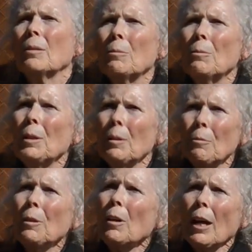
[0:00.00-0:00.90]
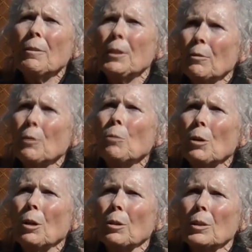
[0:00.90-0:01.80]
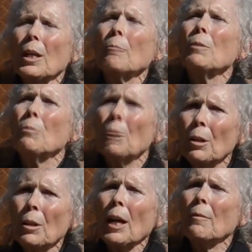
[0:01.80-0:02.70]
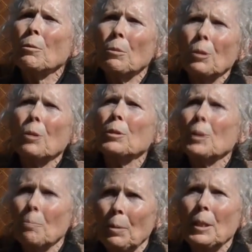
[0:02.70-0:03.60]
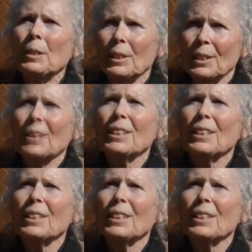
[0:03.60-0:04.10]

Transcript: we'll have a different world, and we will have a world in peace.